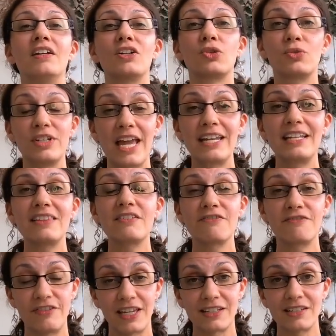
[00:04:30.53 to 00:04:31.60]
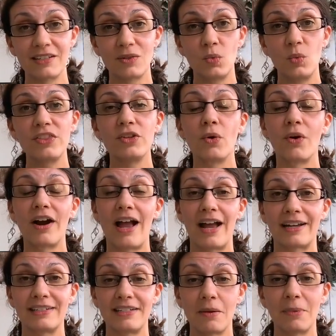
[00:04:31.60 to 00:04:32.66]
creating the fit with your
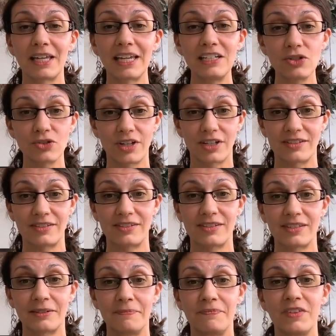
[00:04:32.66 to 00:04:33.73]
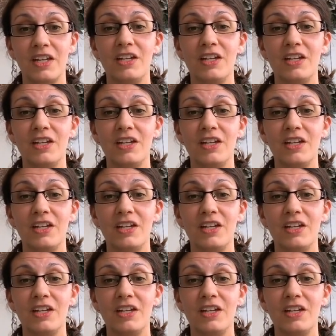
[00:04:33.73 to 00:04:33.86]
academic interests.